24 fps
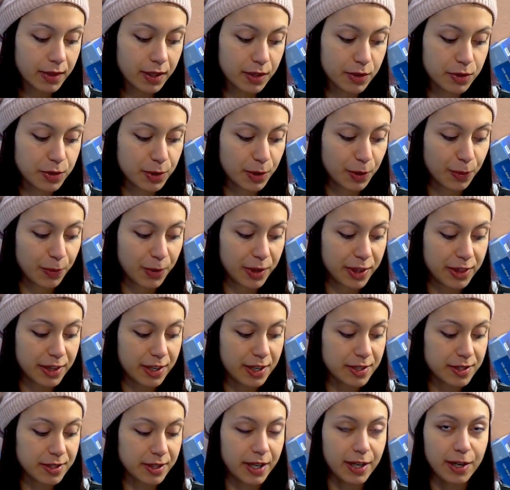So with
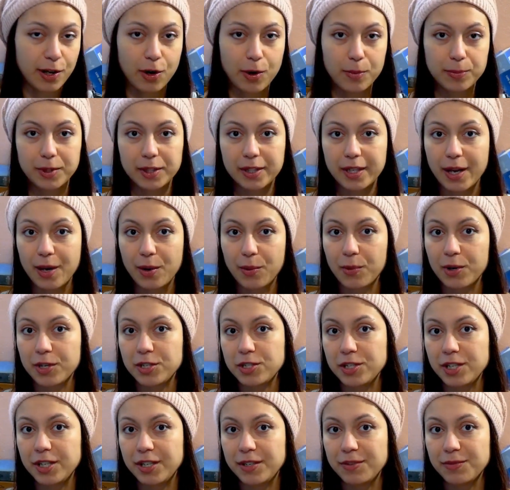this, I hope that I will
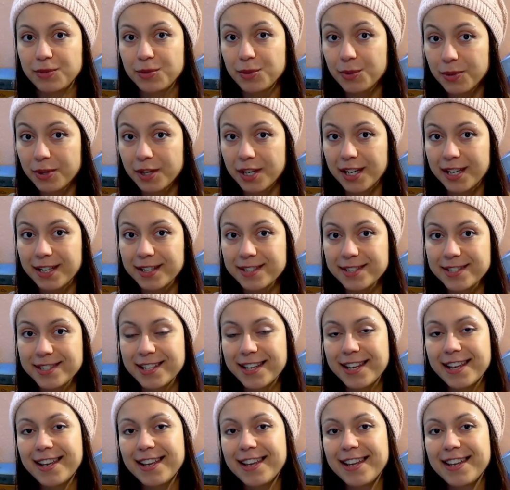achieve two things.
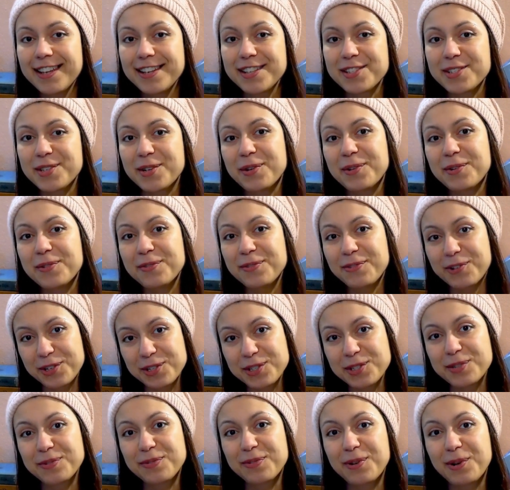So
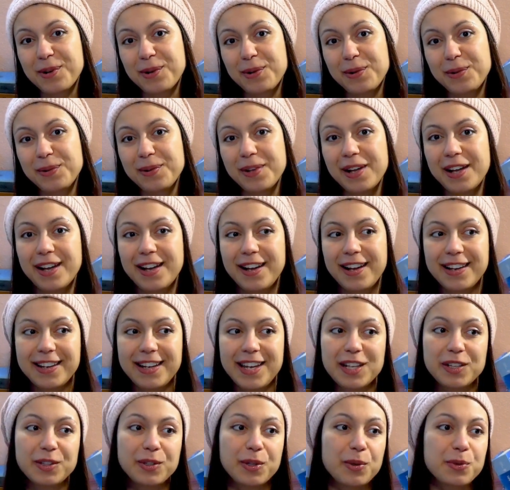first of all,
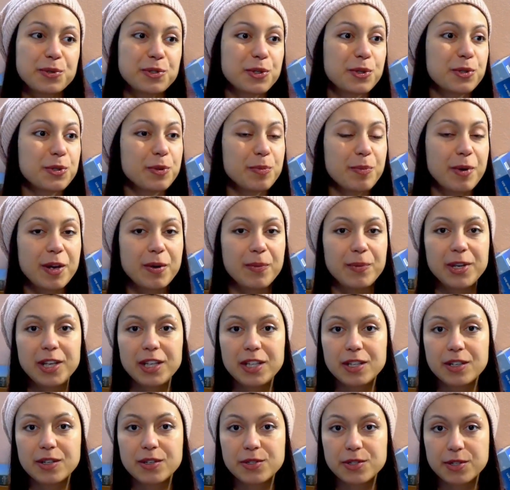get closer to my
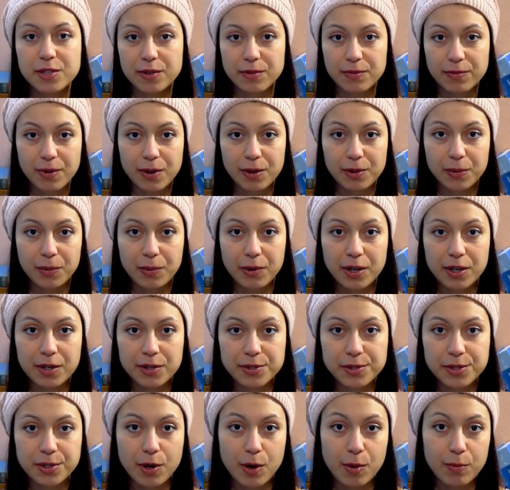readers and
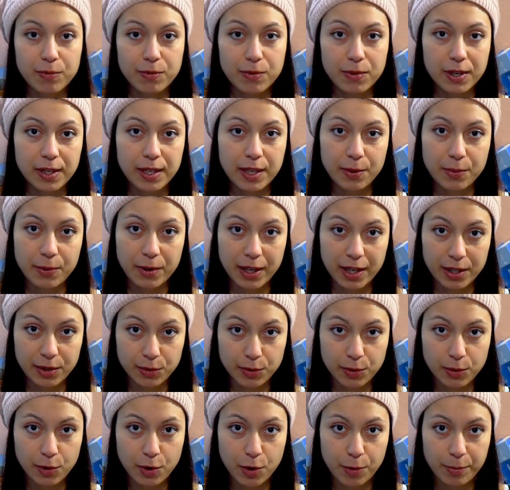followers. Hopefully they will get
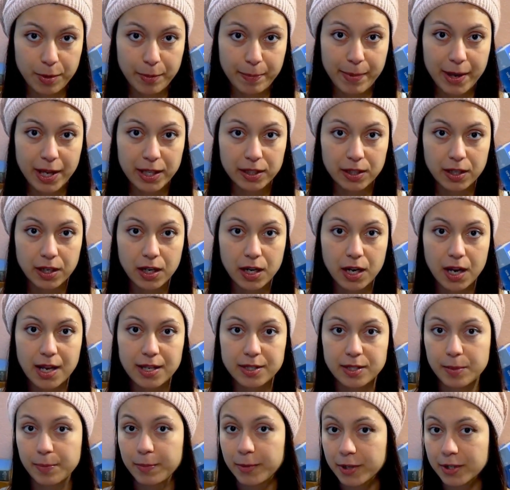to know me better
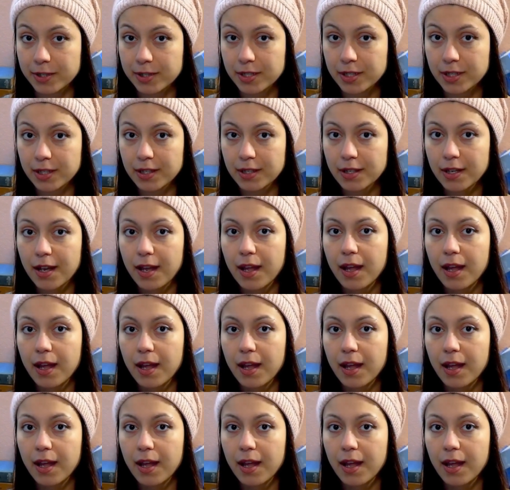as a person.